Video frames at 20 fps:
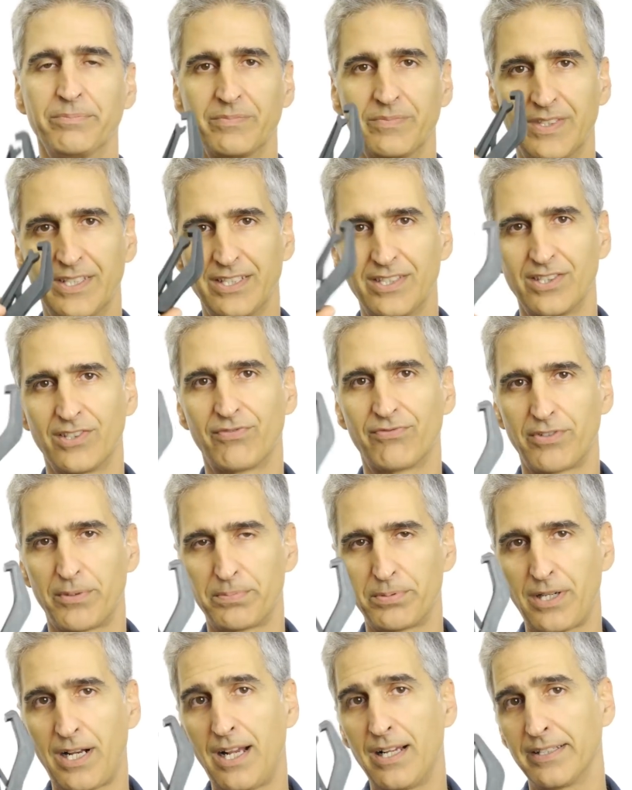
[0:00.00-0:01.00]
This is for
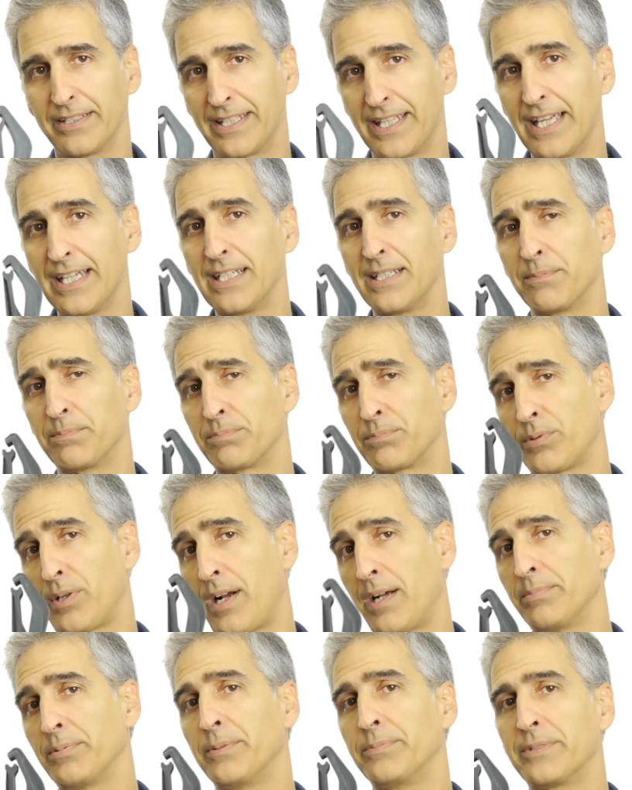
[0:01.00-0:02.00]
getting
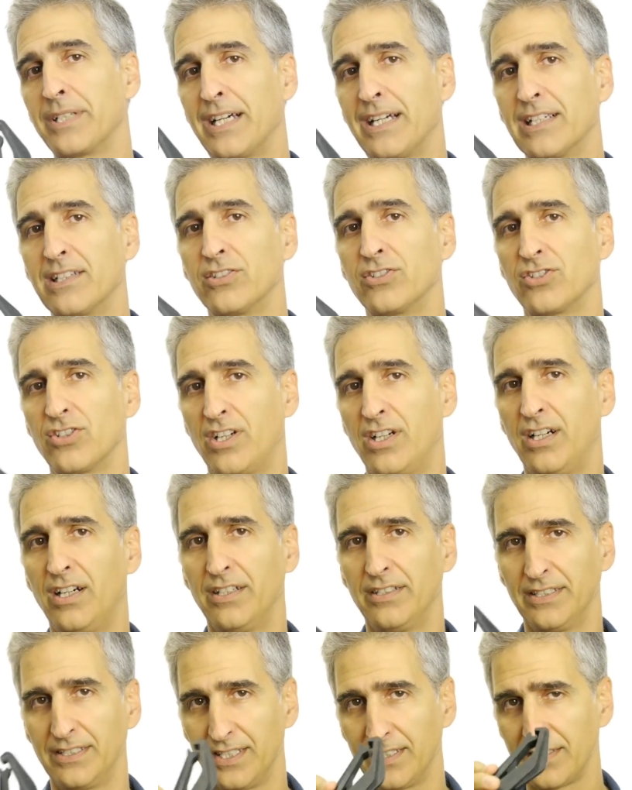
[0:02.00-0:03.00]
problem tires
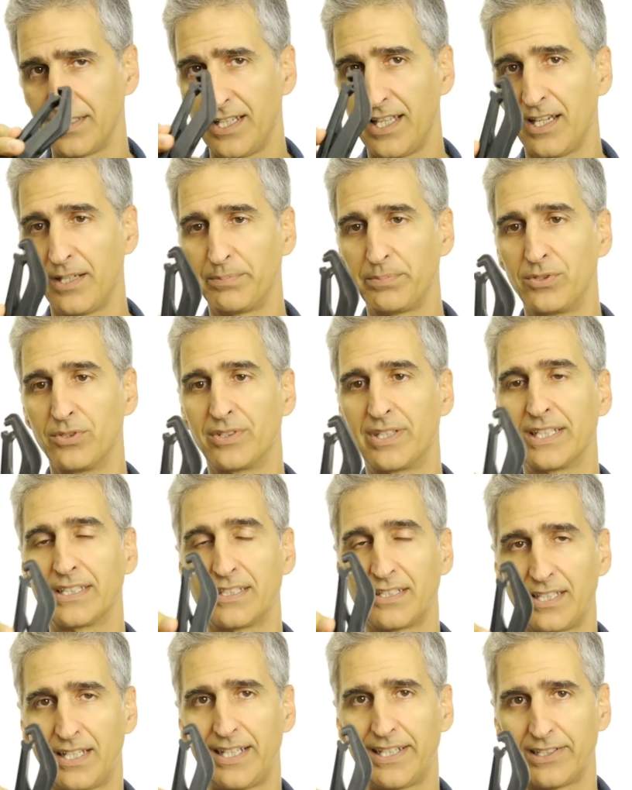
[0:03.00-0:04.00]
on. It doesn't help you get the
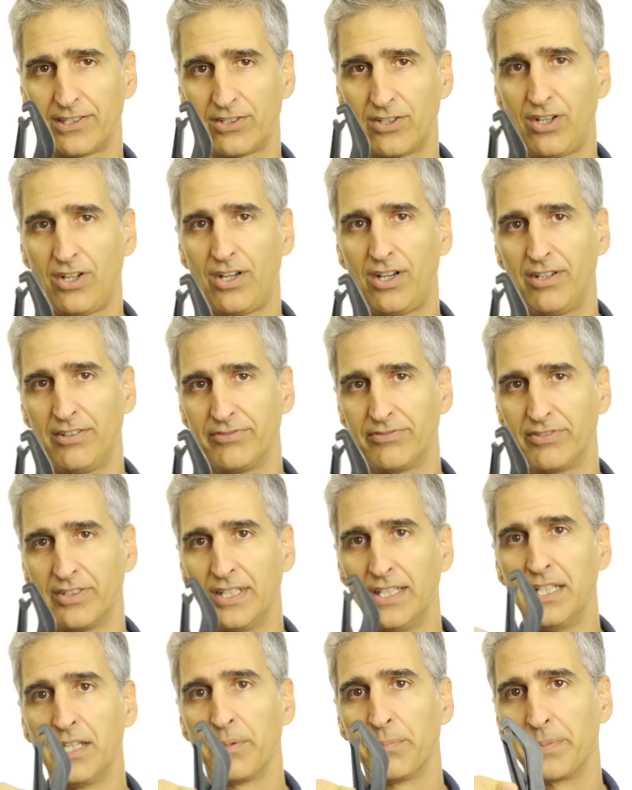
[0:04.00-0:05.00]
tire off,
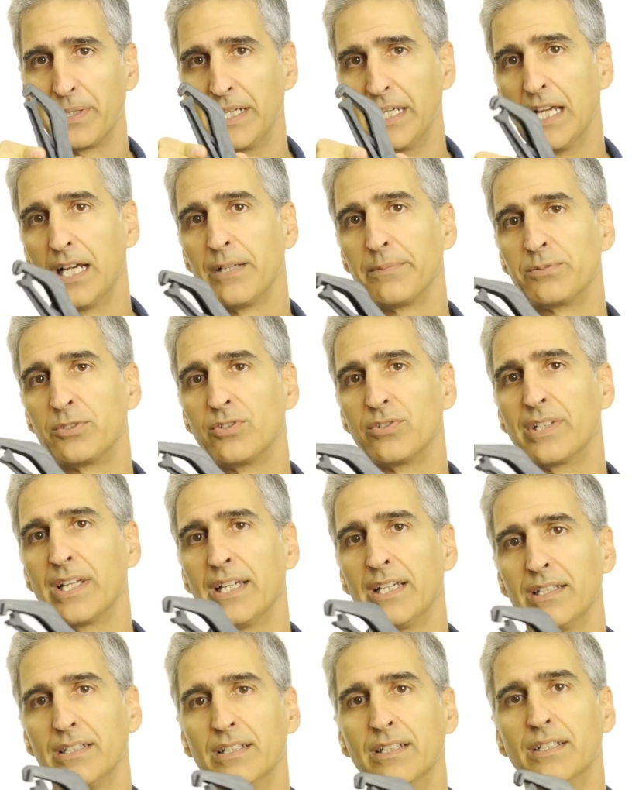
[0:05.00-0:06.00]
but it helps you
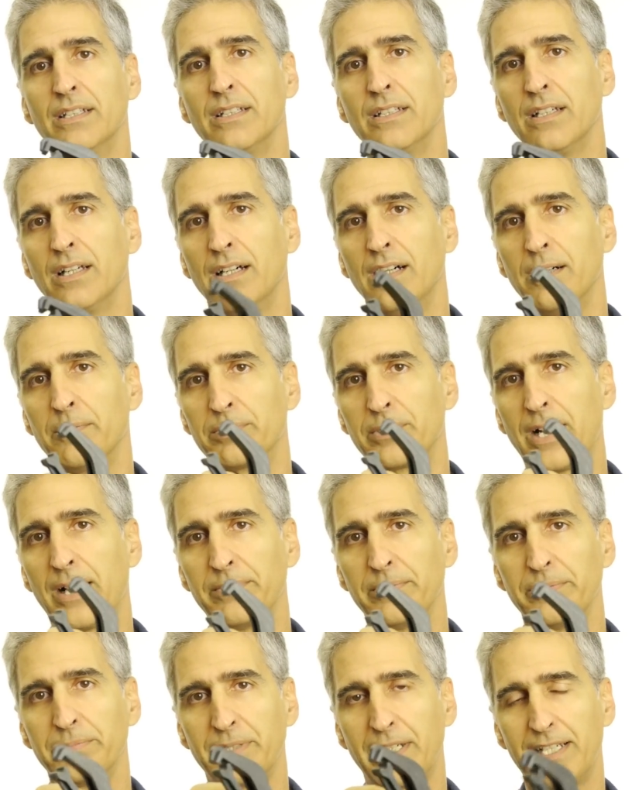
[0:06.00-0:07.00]
get
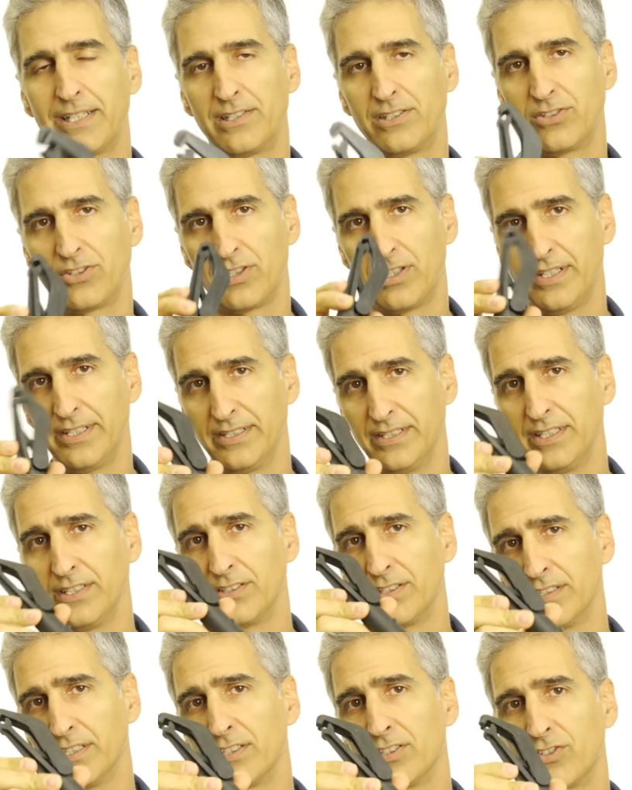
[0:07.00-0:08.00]
problem tires on. This
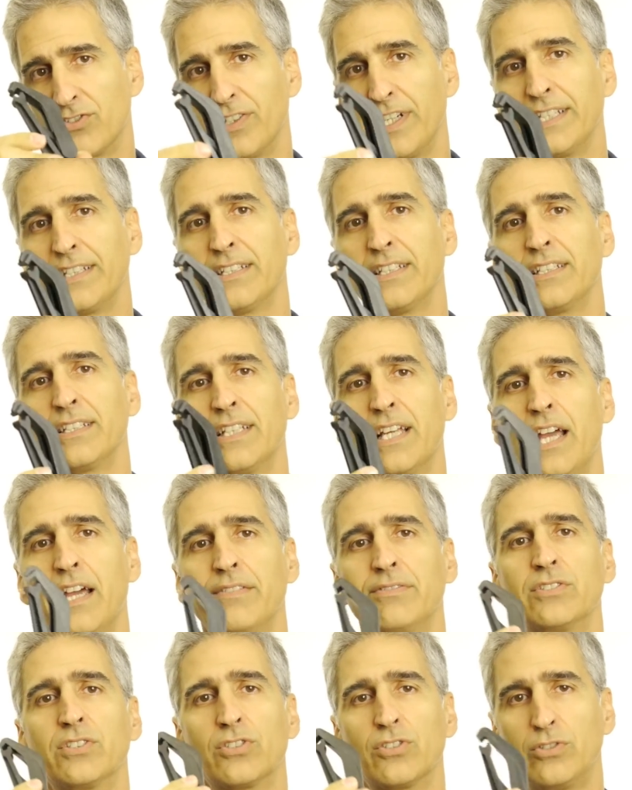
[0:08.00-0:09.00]
is a great thing to have
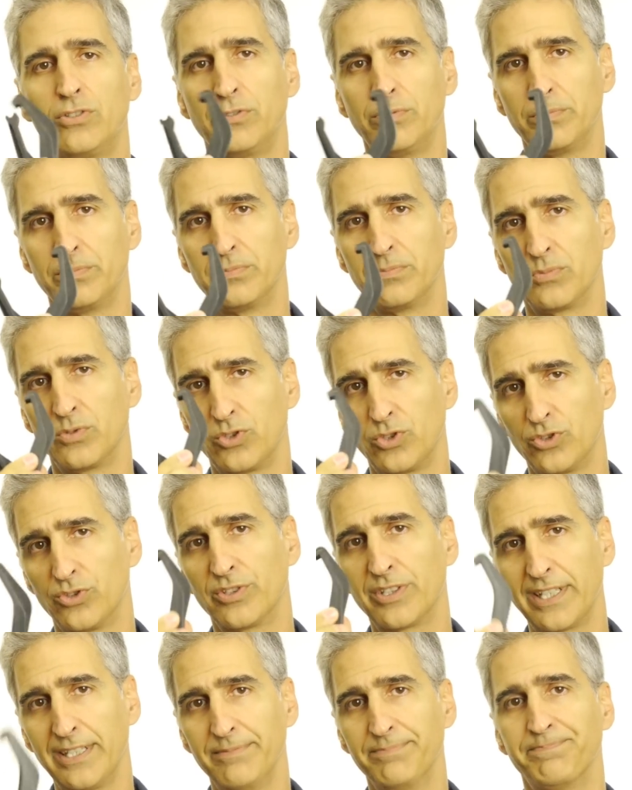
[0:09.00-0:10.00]
in your home
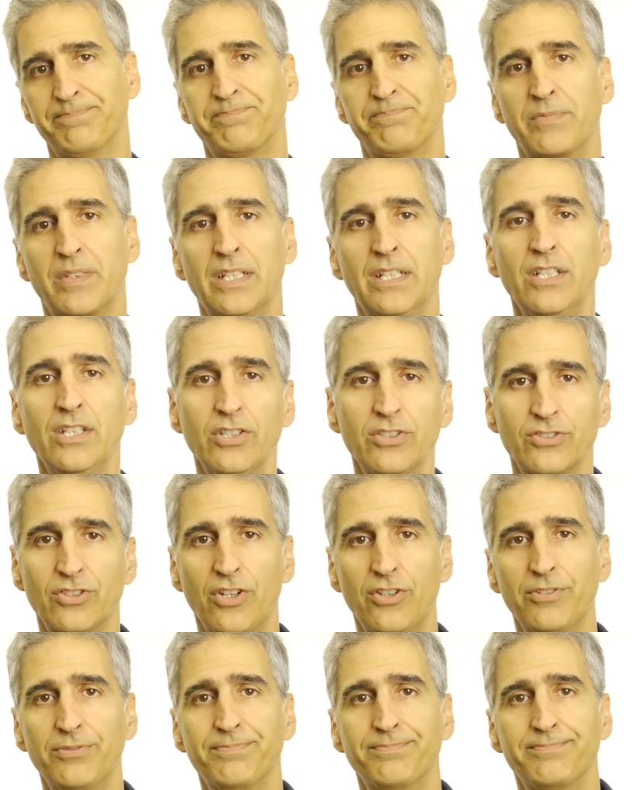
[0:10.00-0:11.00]
toolkit.
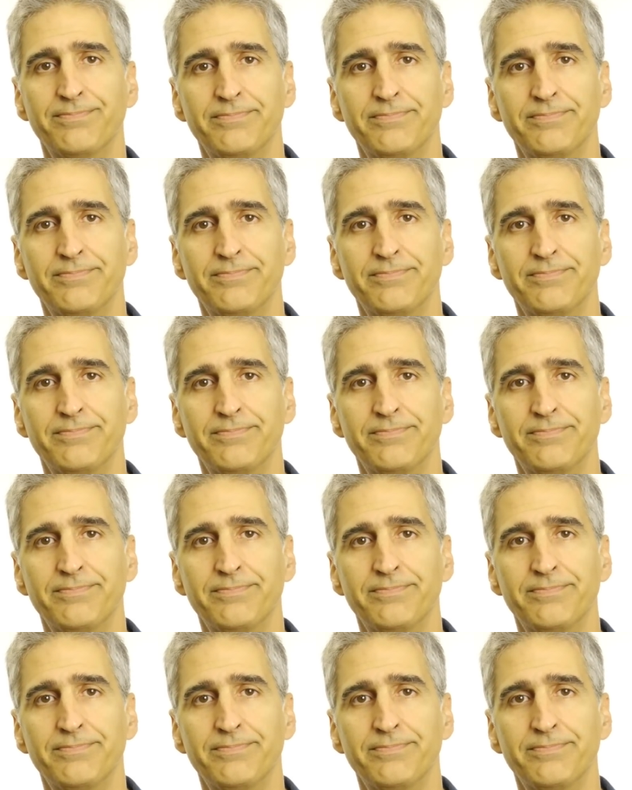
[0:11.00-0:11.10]
So